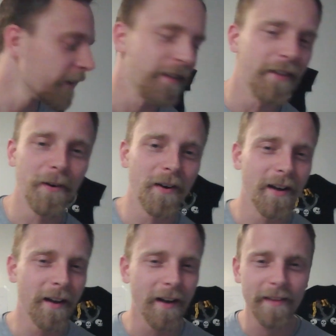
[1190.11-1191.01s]

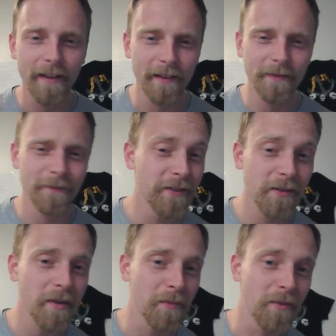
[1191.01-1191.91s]
Though it's
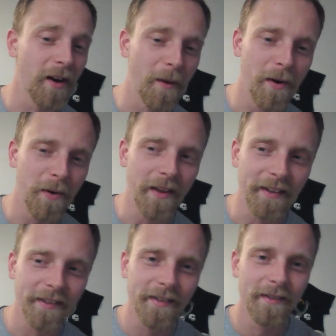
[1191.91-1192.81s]
a bit more
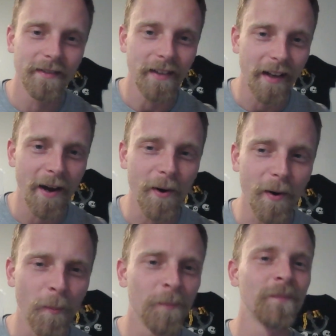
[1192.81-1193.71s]
harmonious.
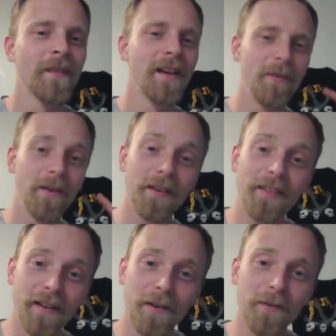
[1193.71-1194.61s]
Now, where
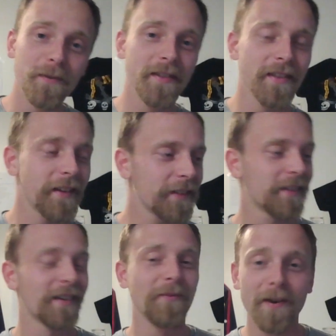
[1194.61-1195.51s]
was I going with
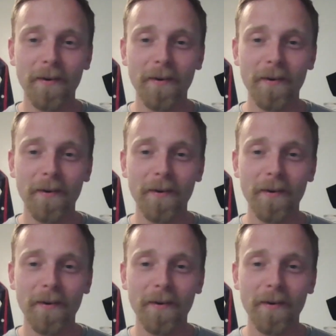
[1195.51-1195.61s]
this?